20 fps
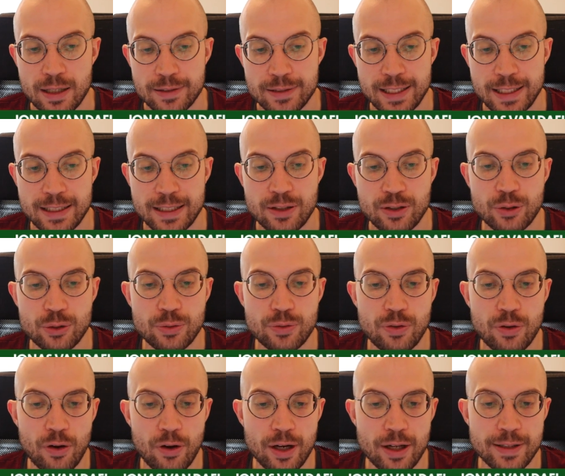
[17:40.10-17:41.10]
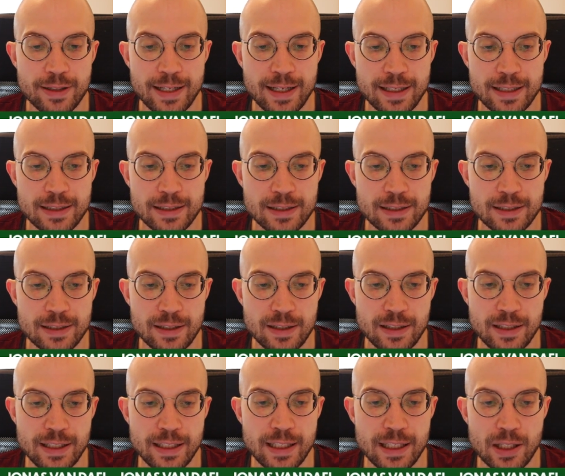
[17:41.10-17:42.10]
They can go for an attack
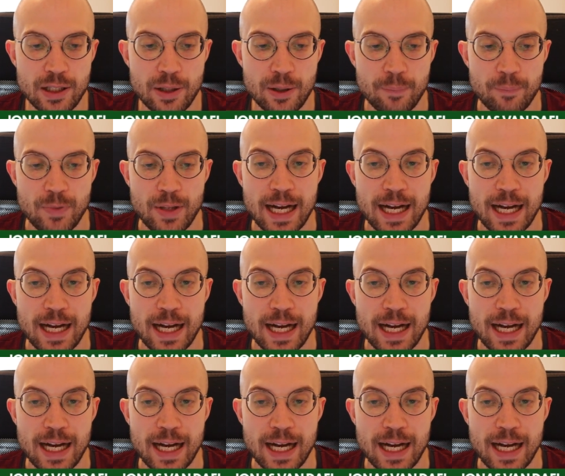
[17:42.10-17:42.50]
here.